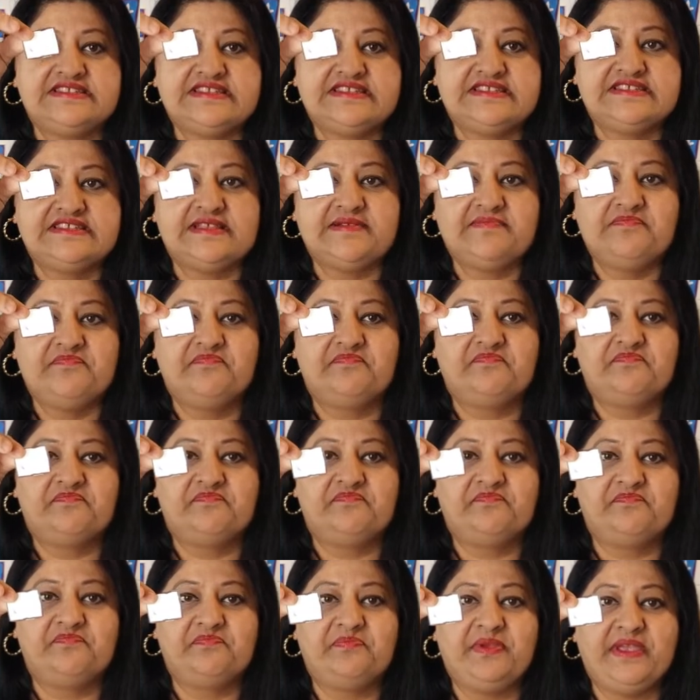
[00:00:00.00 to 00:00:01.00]
is a
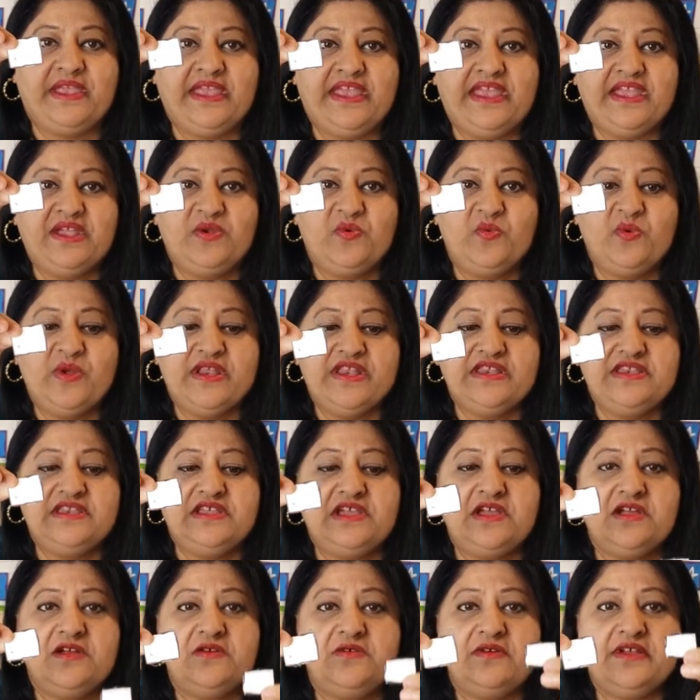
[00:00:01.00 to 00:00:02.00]
big
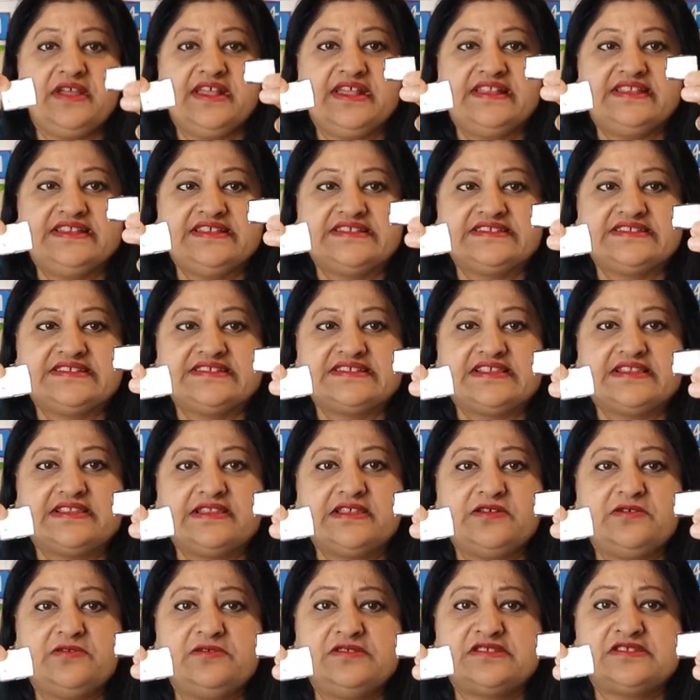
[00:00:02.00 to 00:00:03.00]
window and this is a
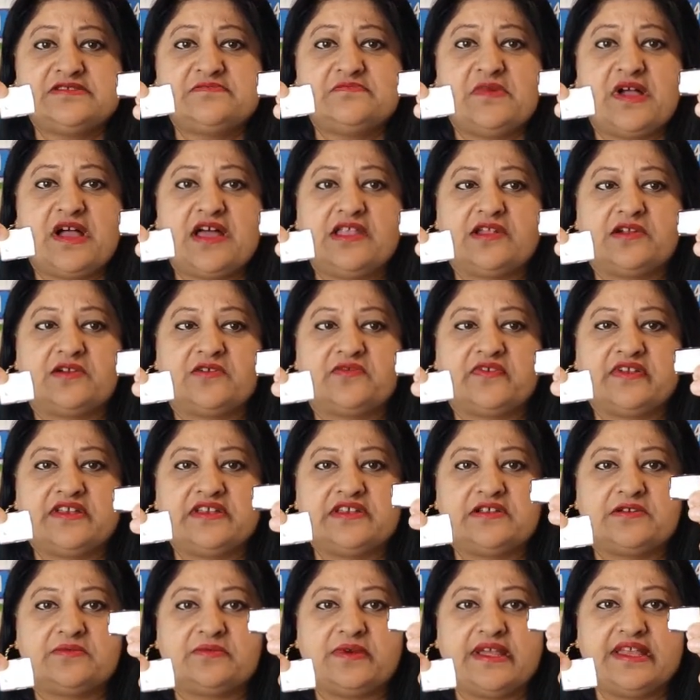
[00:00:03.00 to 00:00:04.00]
little smaller
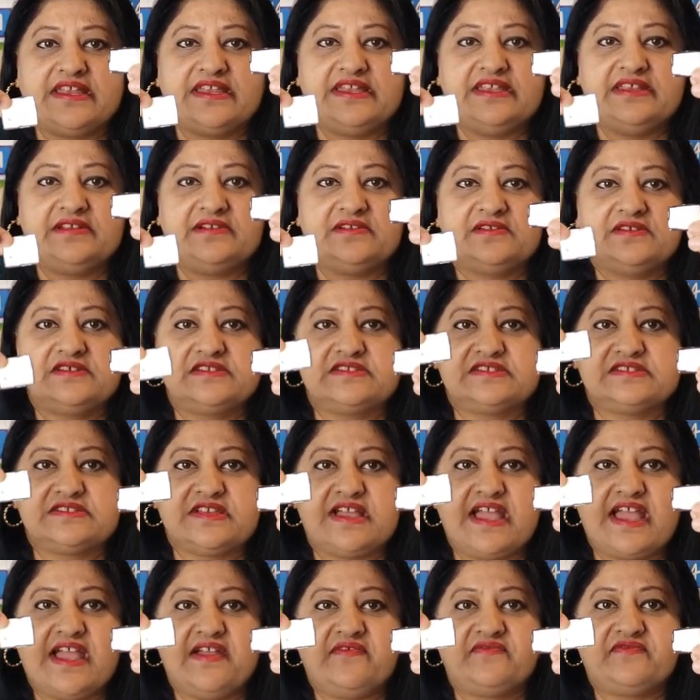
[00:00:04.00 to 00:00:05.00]
window right here. So
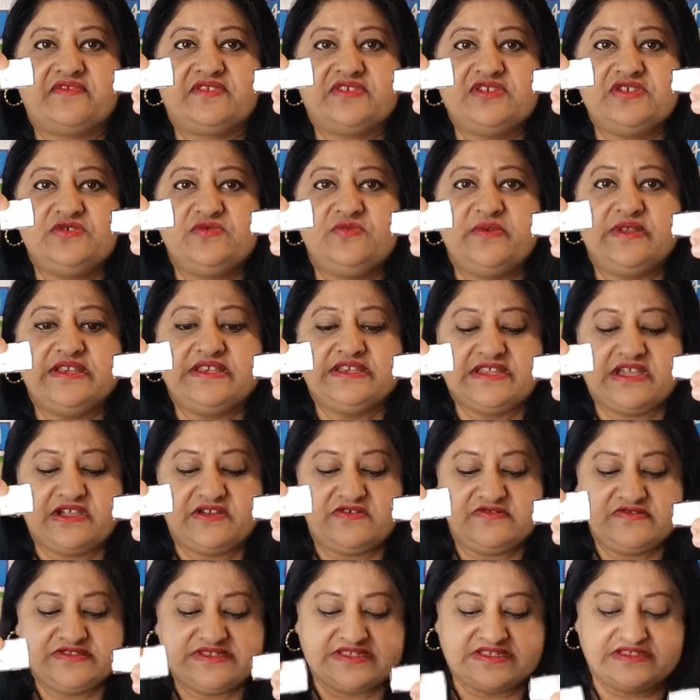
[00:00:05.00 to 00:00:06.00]
I have two
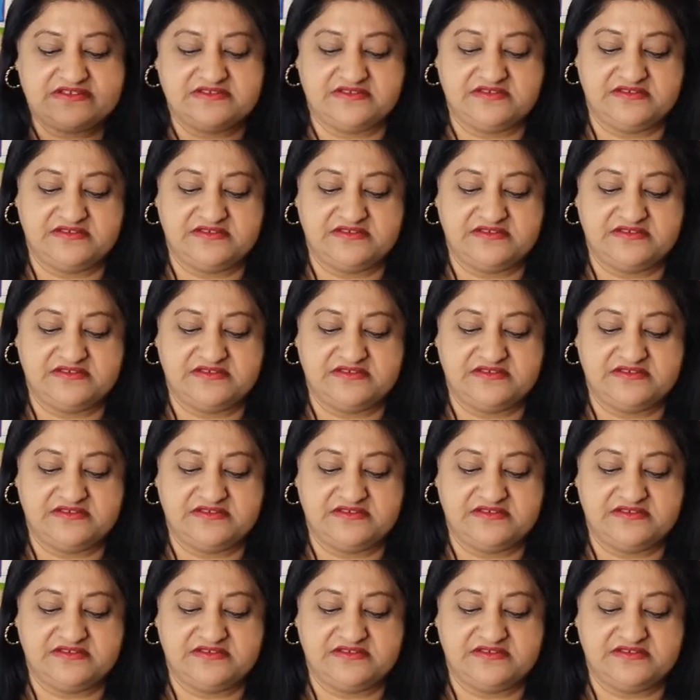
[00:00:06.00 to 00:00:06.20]
windows.